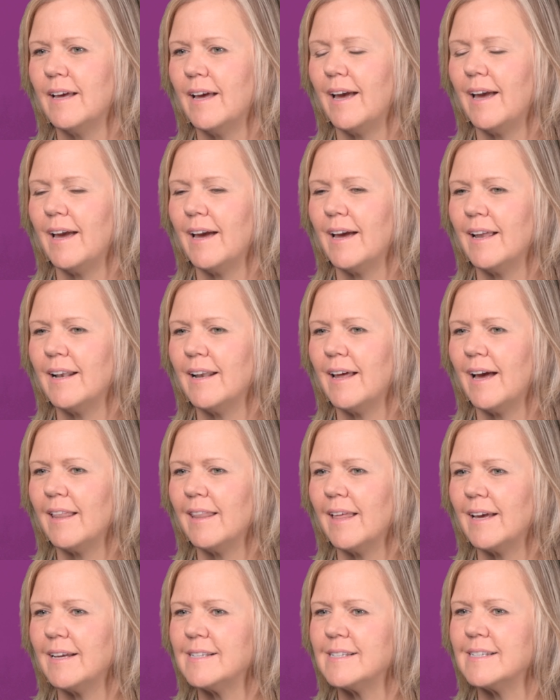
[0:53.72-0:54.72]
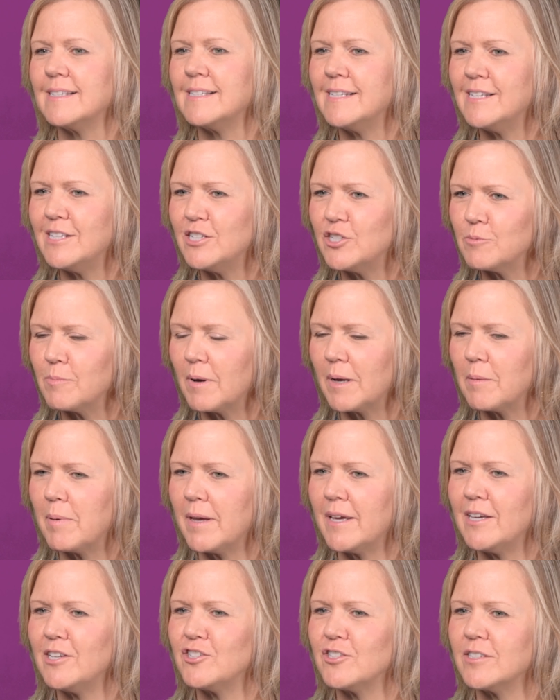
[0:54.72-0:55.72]
And I like to teach my
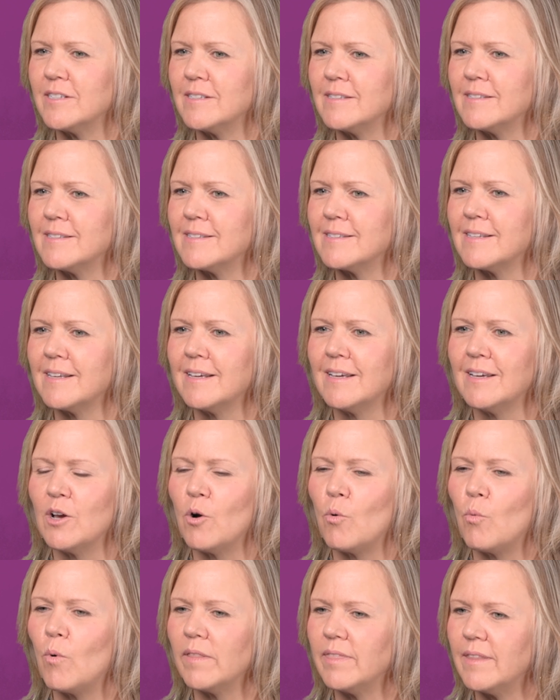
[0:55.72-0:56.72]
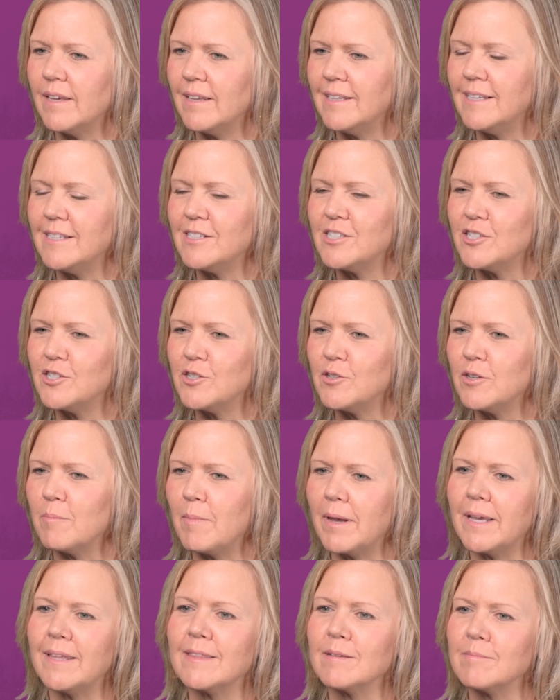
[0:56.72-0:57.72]
patients what they need to do to
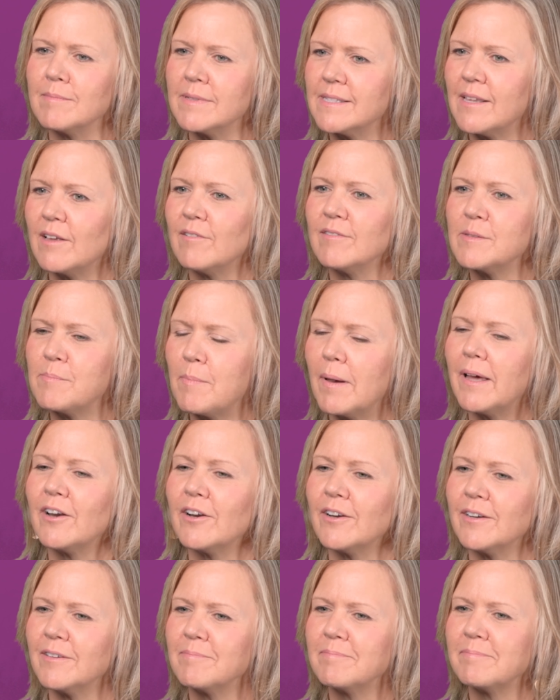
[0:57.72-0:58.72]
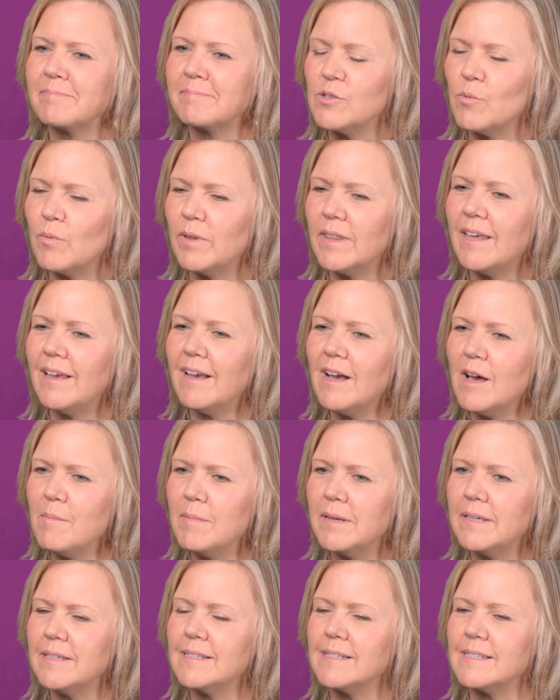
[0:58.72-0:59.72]
make themselves better. When they come
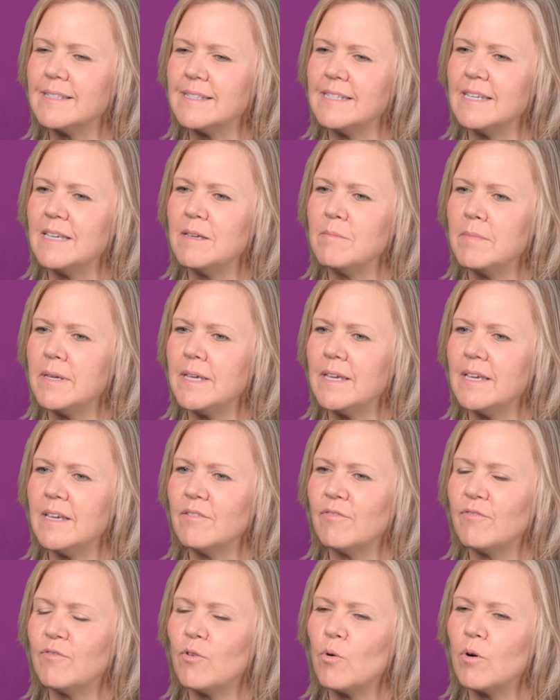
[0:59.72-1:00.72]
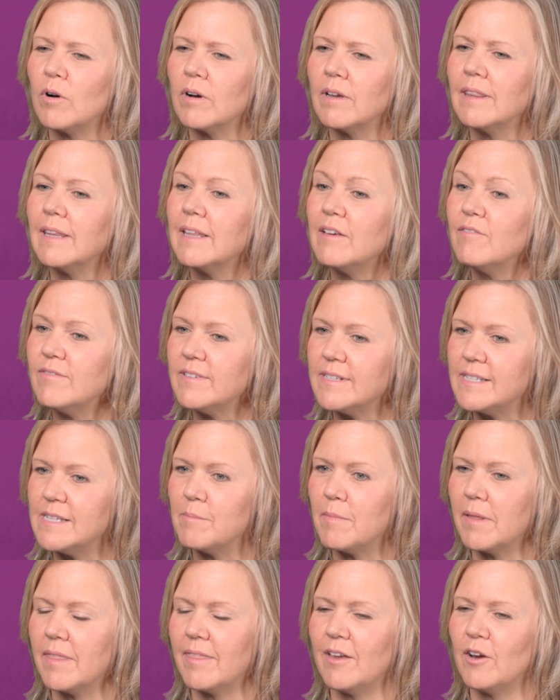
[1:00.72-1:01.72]
in to see me for
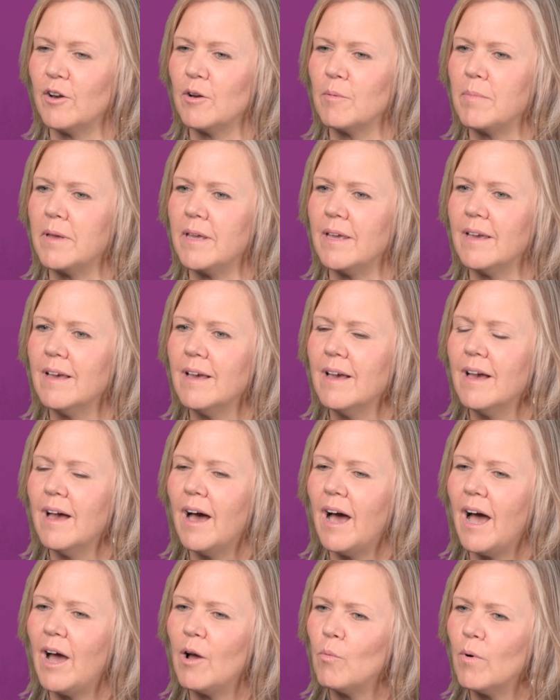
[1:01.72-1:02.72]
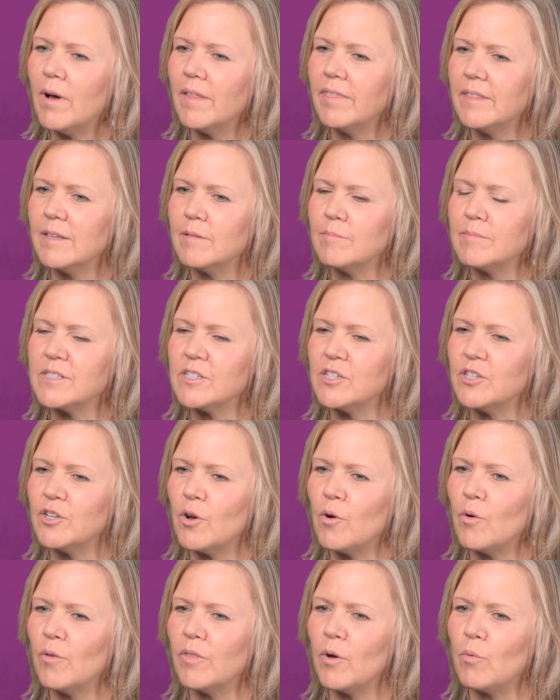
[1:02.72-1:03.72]
lymphedema therapy, I want them to
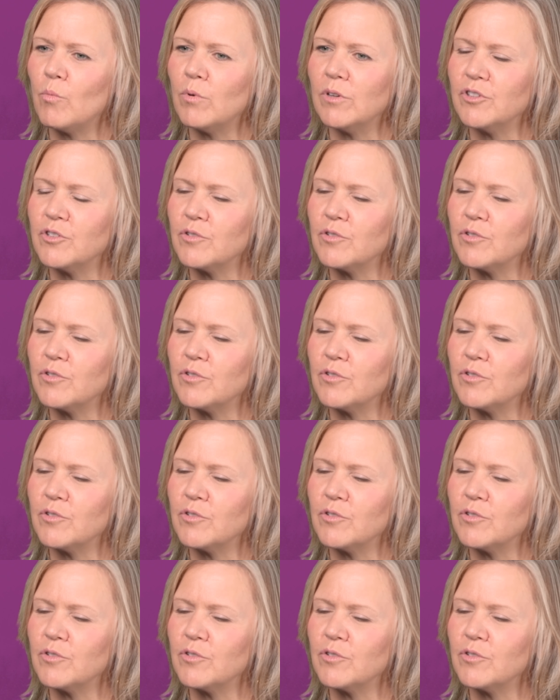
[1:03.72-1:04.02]
know that we'll